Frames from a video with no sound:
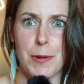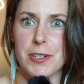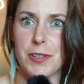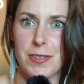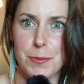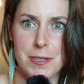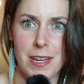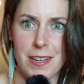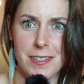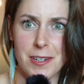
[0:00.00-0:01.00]
especially if it's been
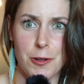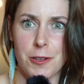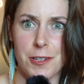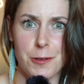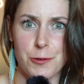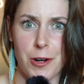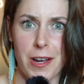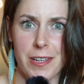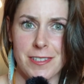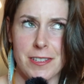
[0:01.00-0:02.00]
tested in clinical
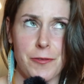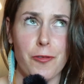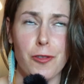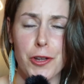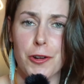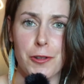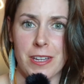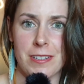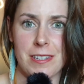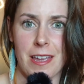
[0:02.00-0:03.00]
trials. That's
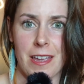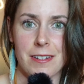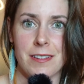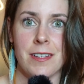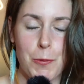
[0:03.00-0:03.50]
literally insane.